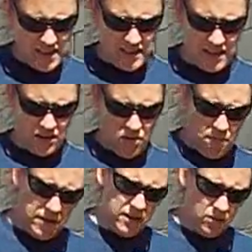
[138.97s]
they tend to
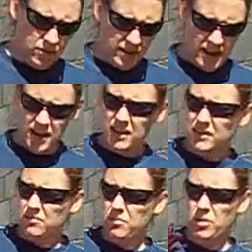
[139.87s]
go bitter when they
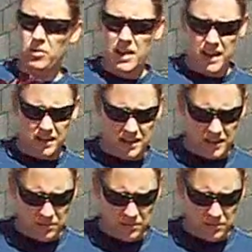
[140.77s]
bolt like this.